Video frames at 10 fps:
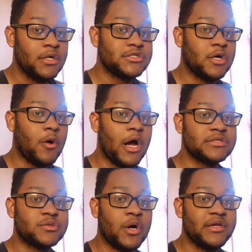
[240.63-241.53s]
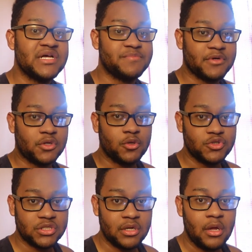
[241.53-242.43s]
So, HawkSquad, that's my
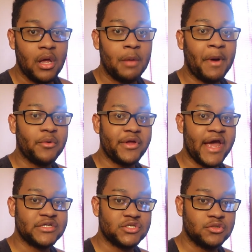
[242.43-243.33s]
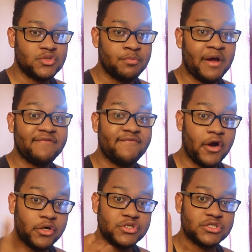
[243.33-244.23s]
conclusion, my reaction to my
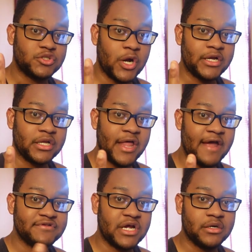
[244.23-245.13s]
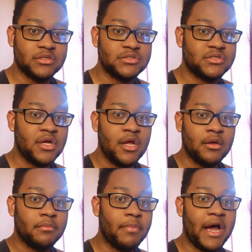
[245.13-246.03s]
first Track the Life Challenge
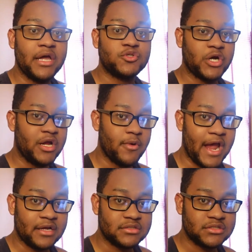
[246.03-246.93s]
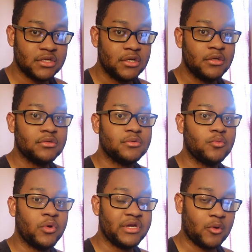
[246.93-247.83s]
by Trade Rags
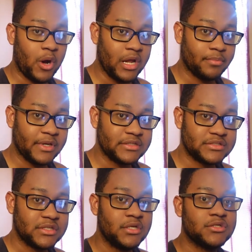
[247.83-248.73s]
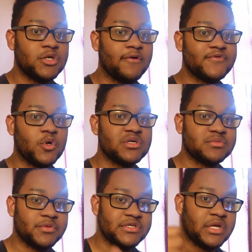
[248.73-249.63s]
with The Quiet Place. So if you enjoyed
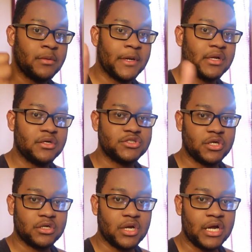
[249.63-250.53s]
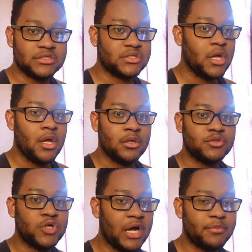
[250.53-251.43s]
this, please hit the like, comment, share your thoughts.
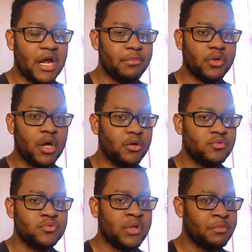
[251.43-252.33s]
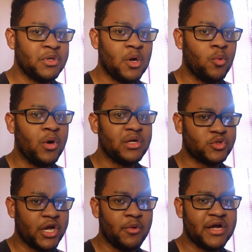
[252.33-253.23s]
Drop down below. Let me know what
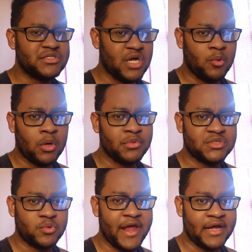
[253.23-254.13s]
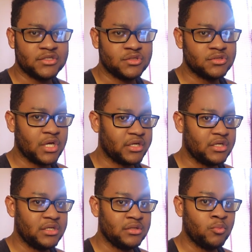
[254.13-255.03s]
trade rides y'all want me to react to so I
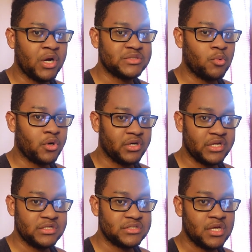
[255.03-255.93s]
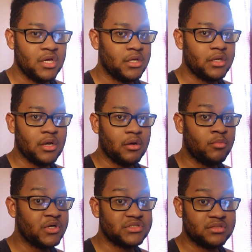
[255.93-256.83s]
can watch more of these. You know,
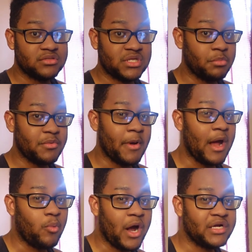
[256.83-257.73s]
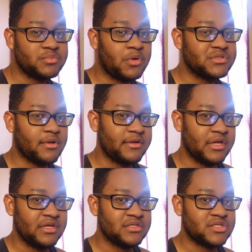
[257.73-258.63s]
most some of them I watched, most of them I
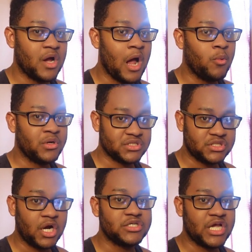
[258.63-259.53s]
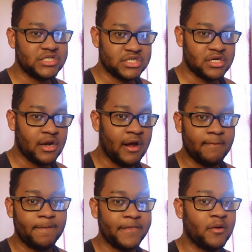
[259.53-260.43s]
didn't. So I want to start changing it
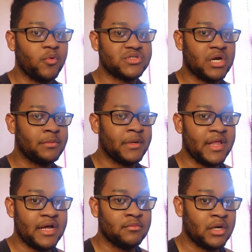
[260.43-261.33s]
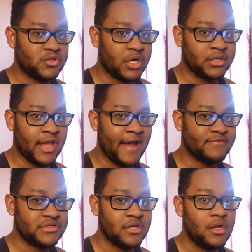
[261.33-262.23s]
up. You know, we're trying my my chart
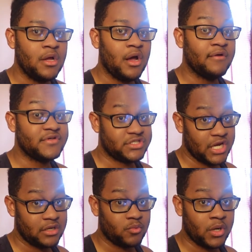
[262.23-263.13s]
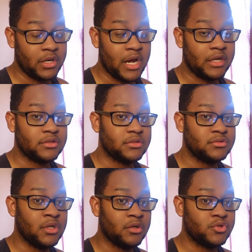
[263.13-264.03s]
laughs of this channel whatnot.
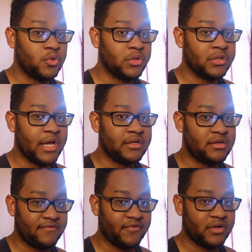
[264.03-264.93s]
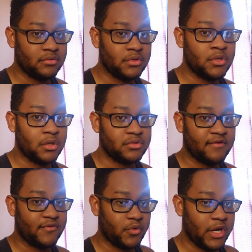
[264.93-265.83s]
You know, doing like different you know
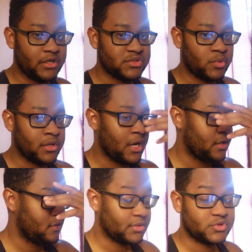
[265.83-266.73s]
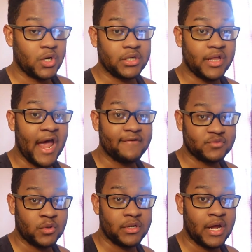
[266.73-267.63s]
different creators whatnot. Come chart the laughs
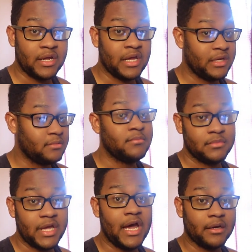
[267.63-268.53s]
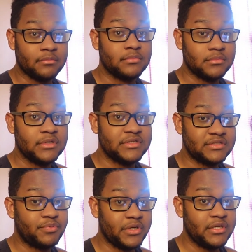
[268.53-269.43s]
whatnot, and yeah, it
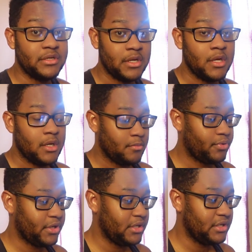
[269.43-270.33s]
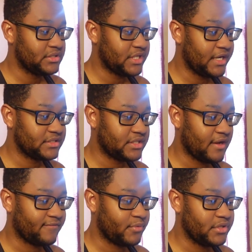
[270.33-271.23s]
is pretty pretty exciting
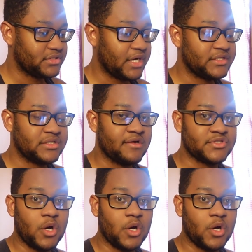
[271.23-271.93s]
stuff. Pretty exciting stuff.